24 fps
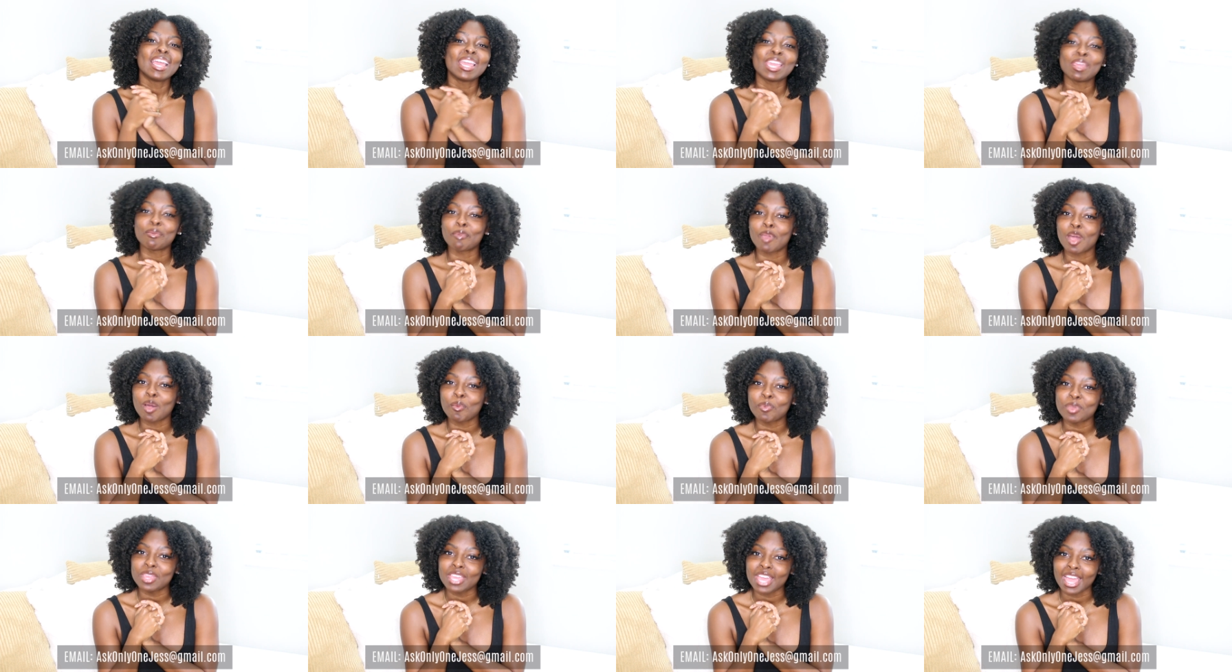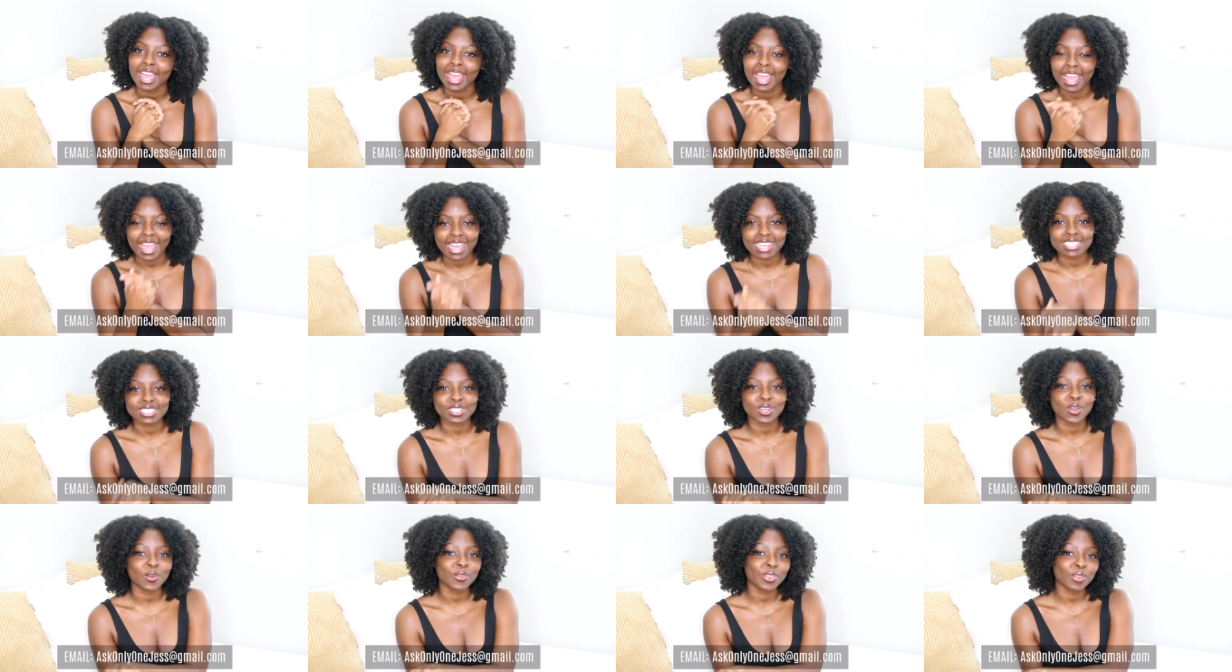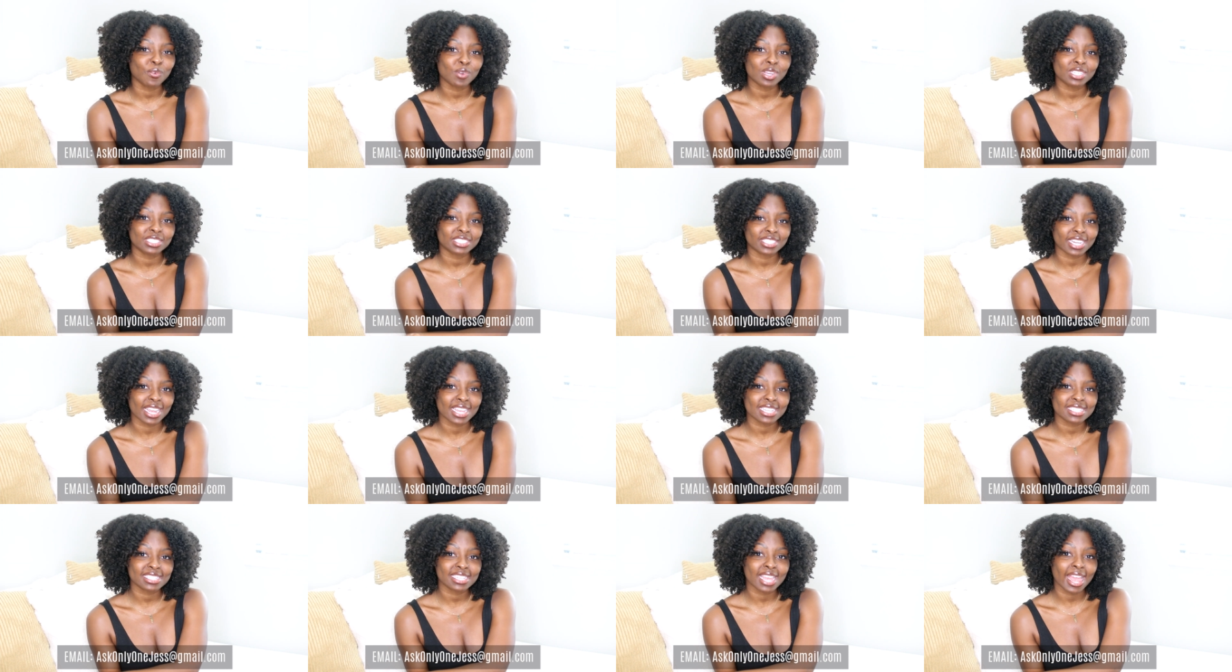email me at askonlyonejess
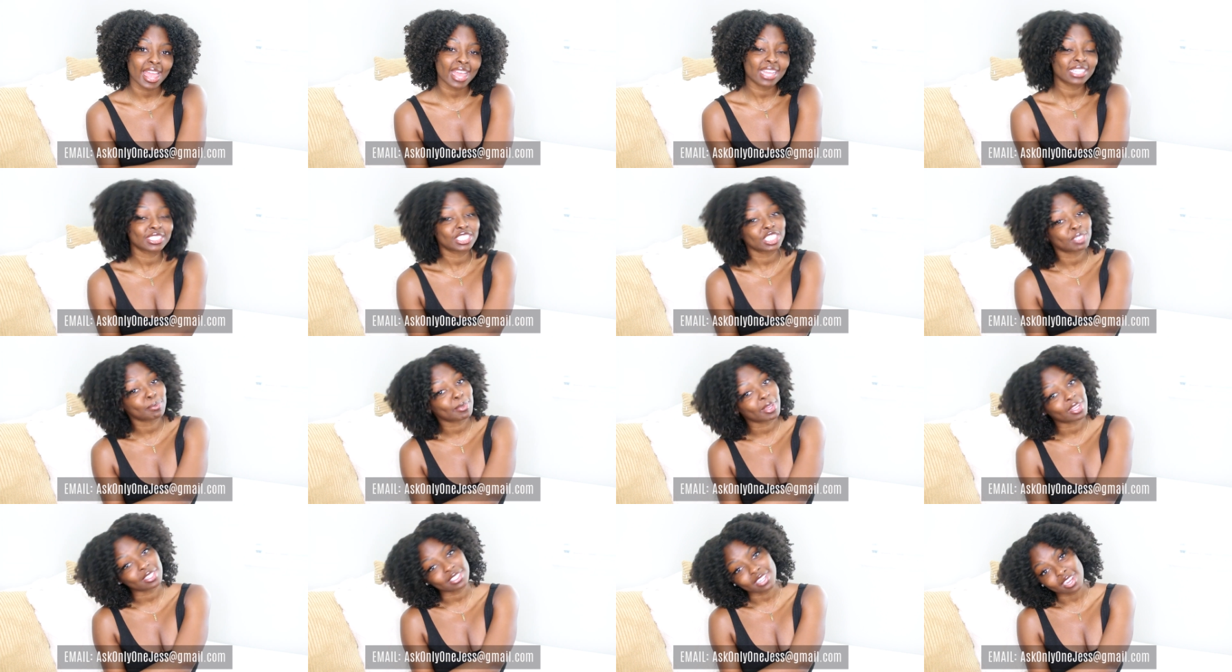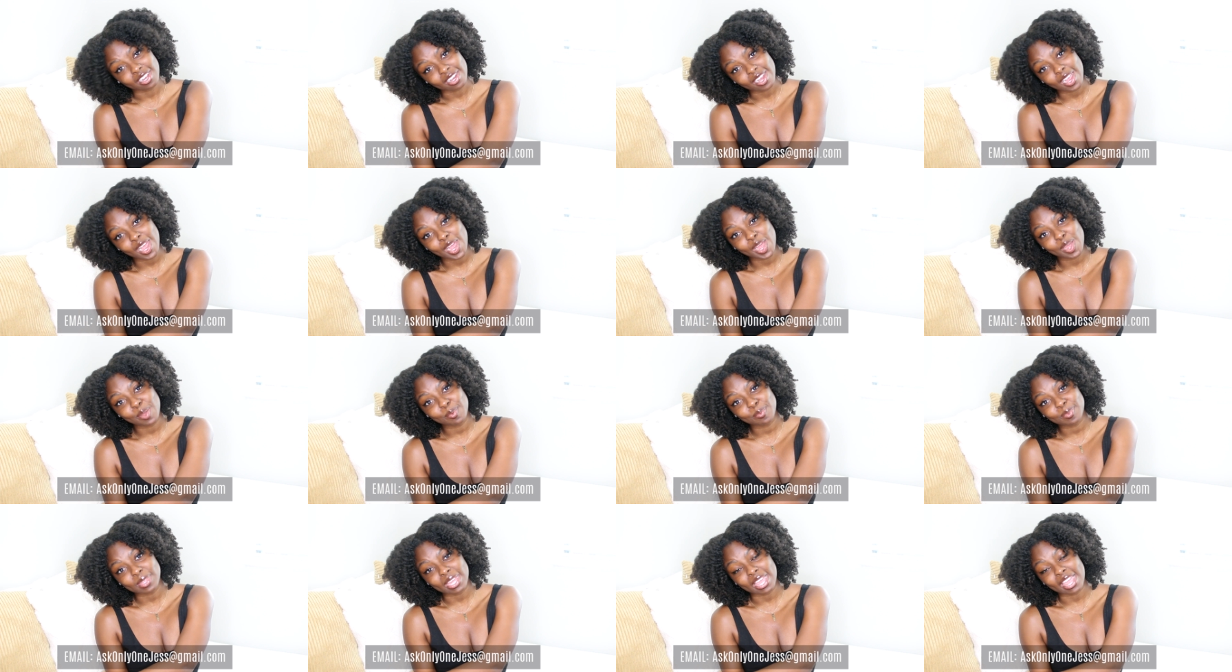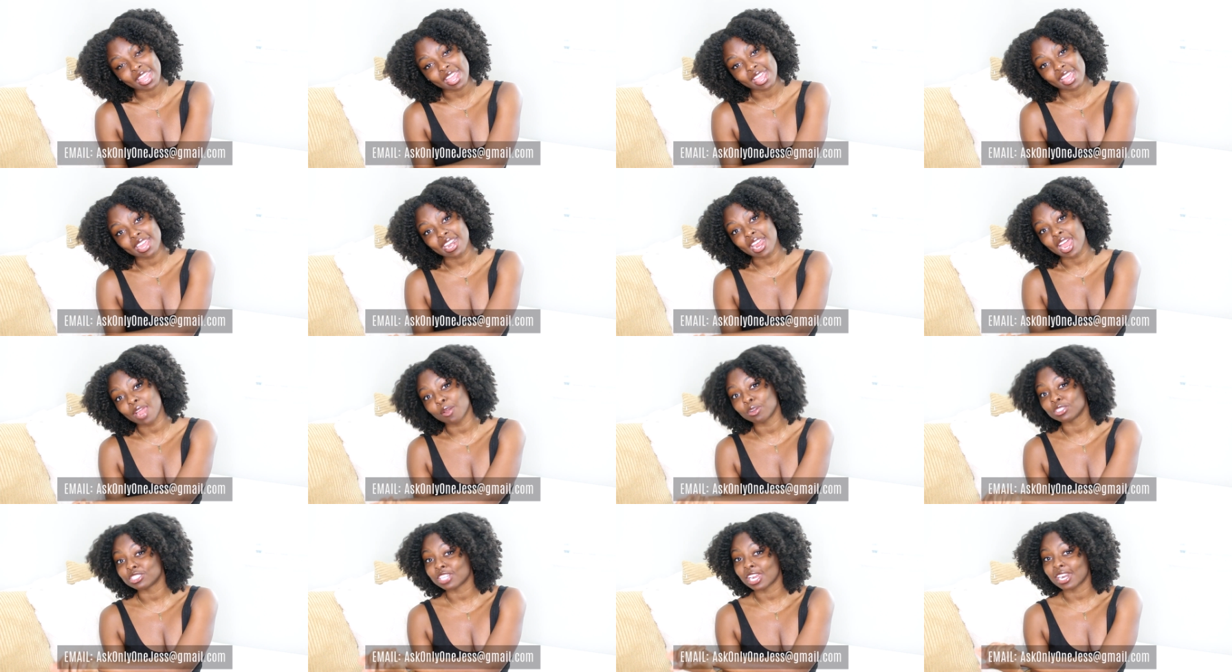at gmail.com and
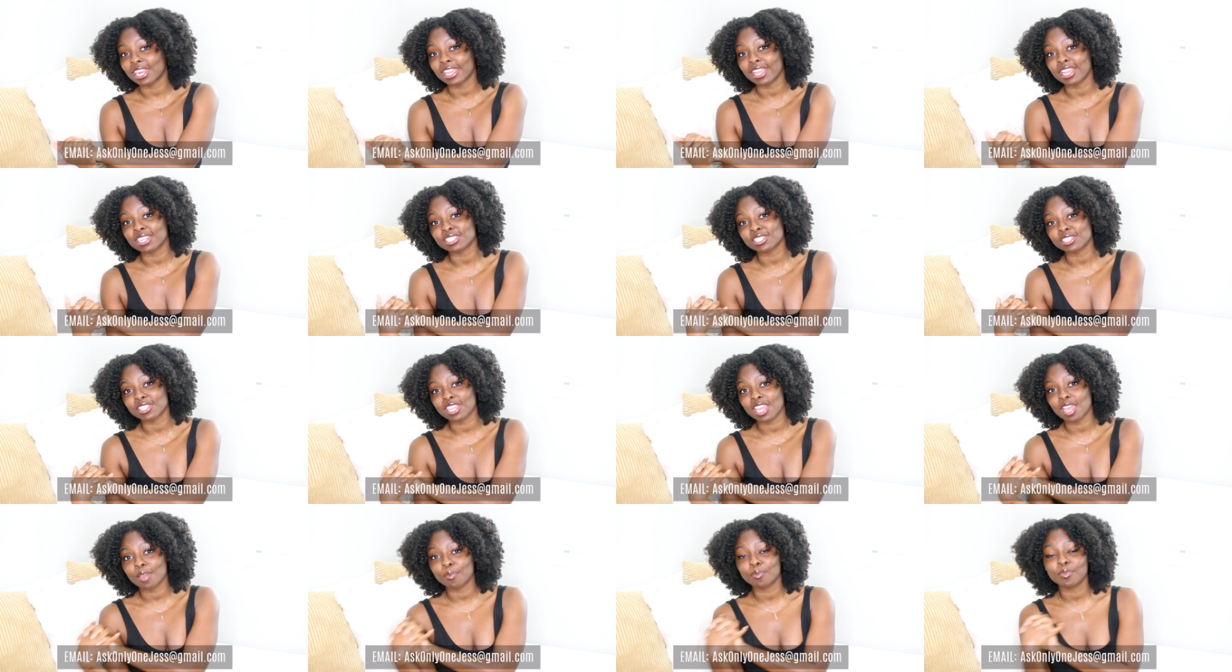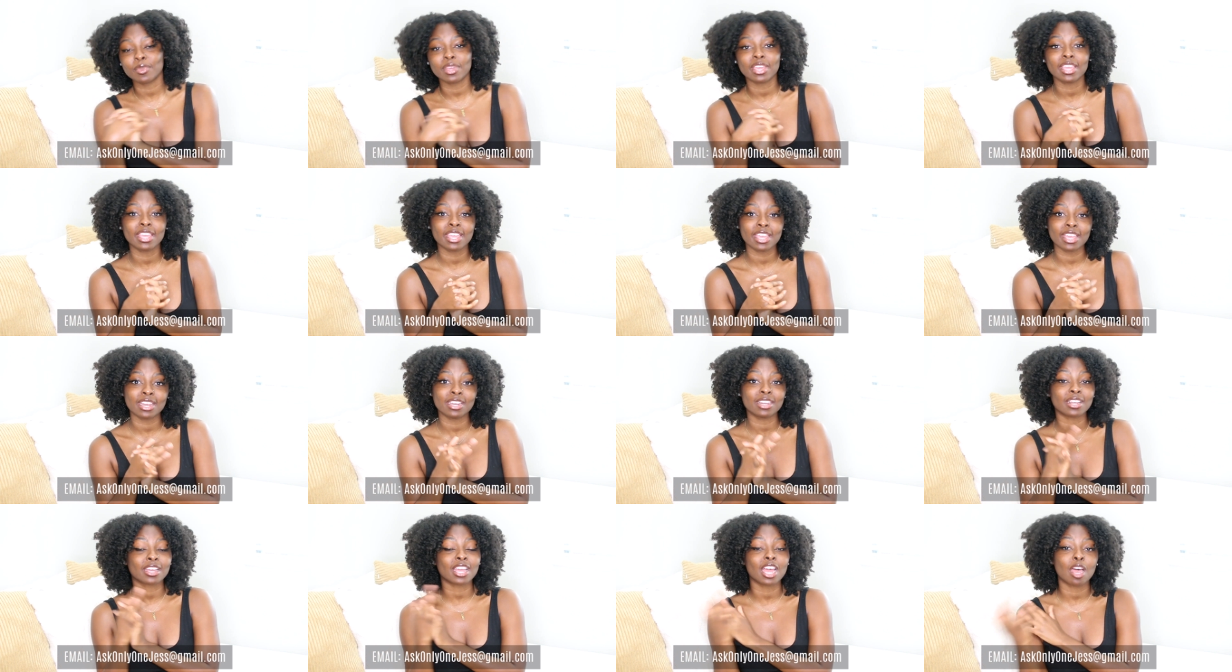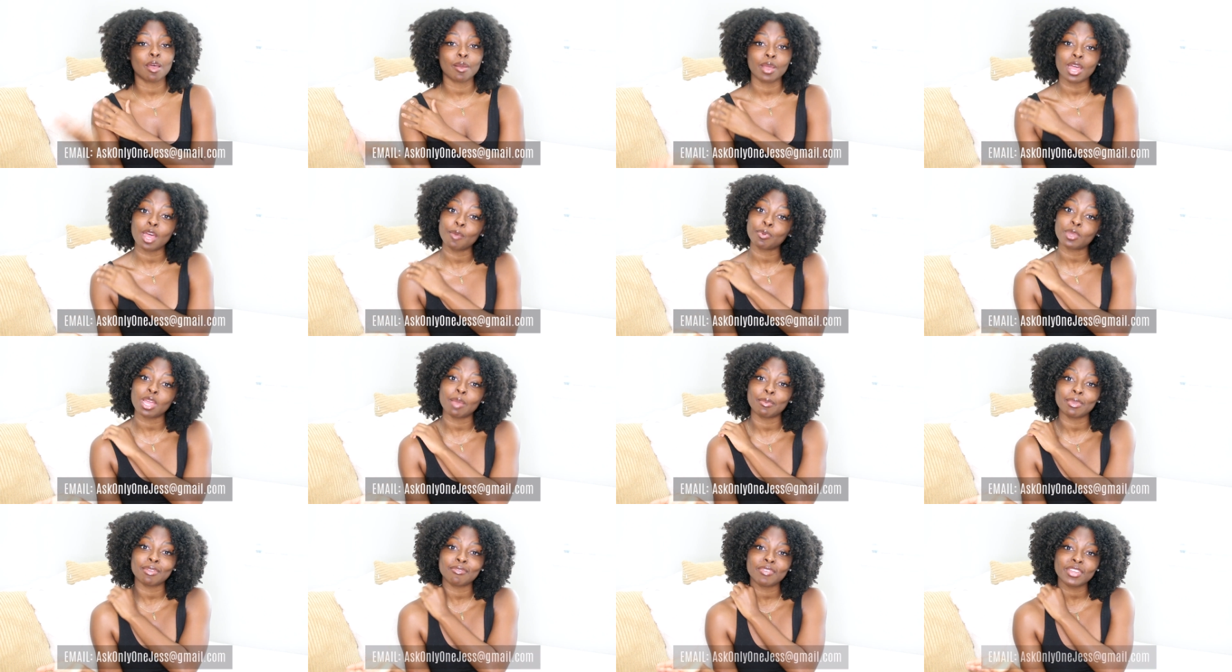I will try to answer them in an
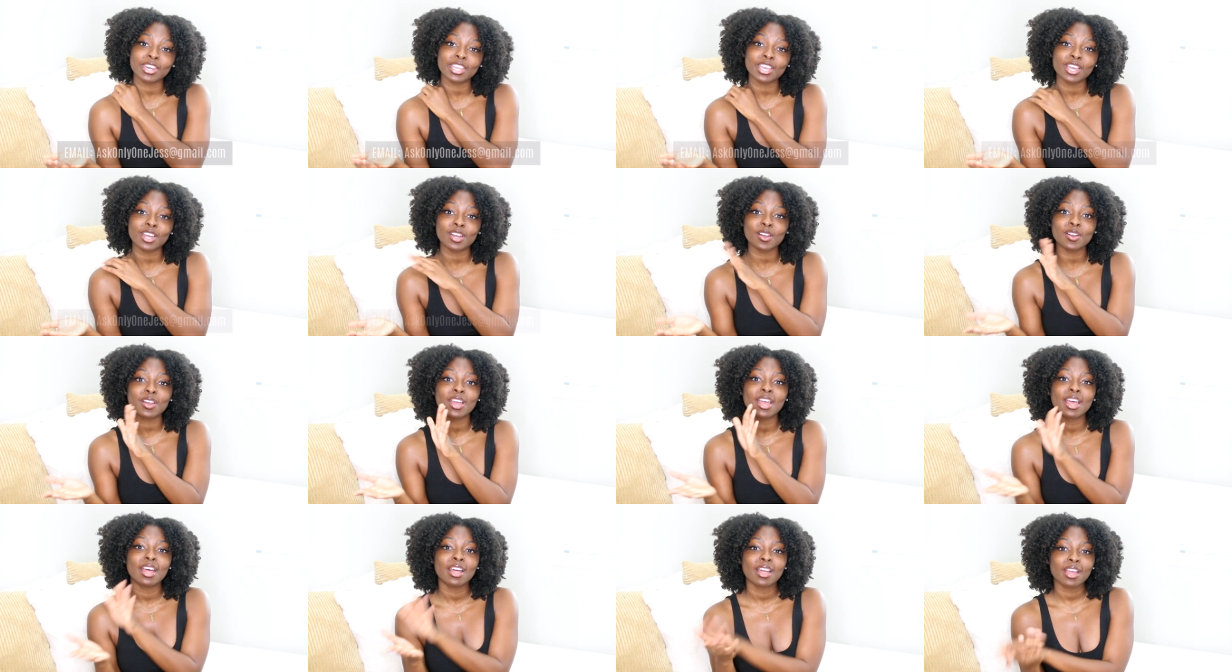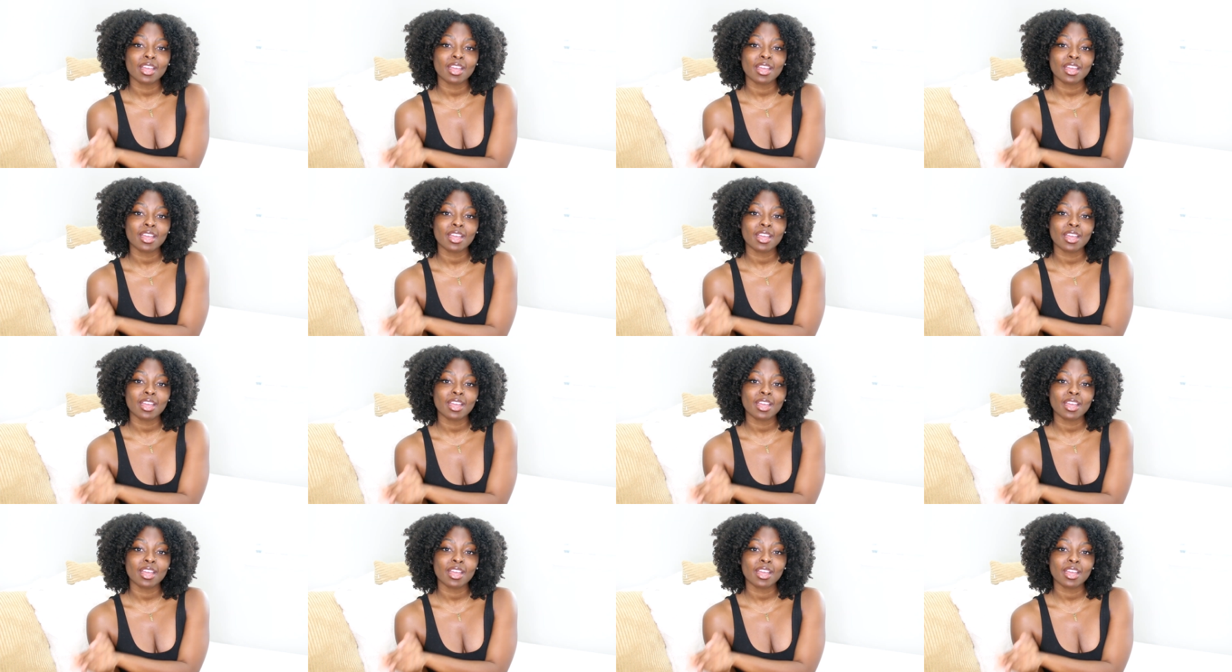upcoming video.